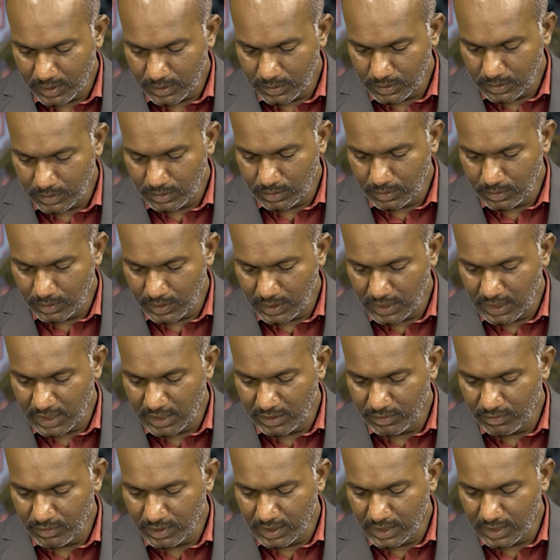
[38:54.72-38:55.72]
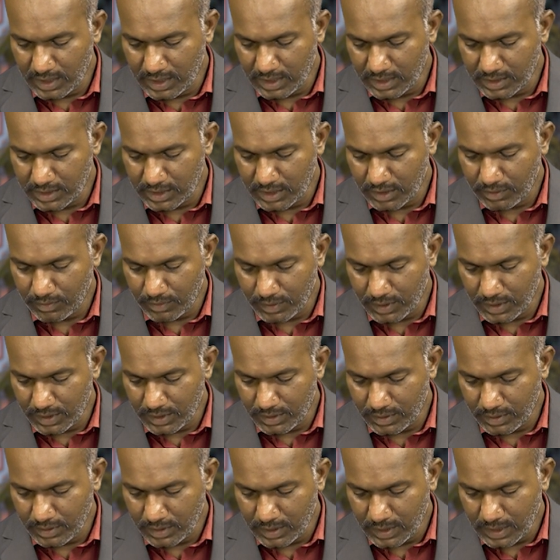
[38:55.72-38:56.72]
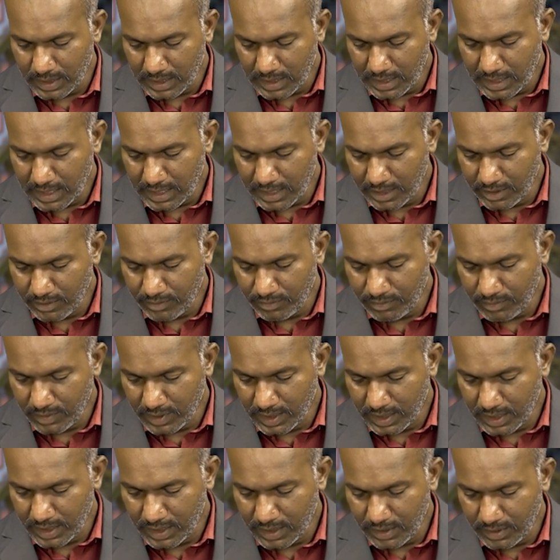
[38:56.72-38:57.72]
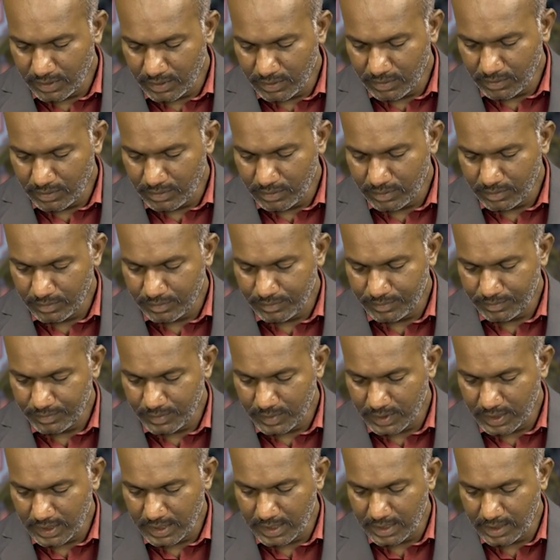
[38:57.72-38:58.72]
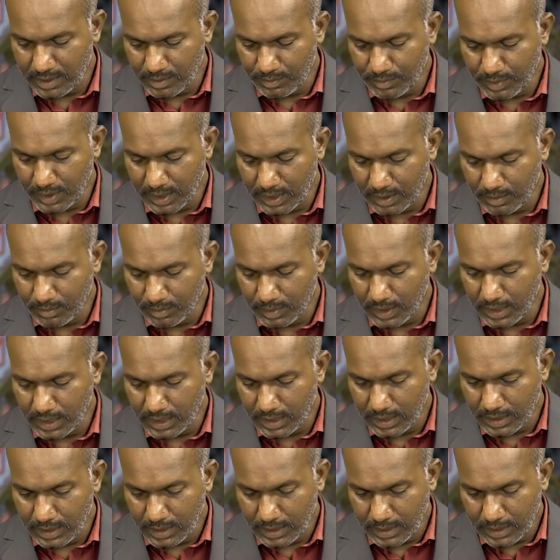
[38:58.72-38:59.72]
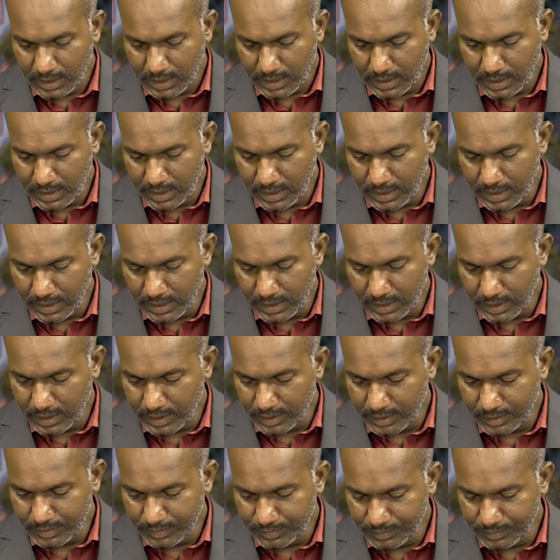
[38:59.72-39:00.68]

So E1 is equal to N1 into d pi by dt.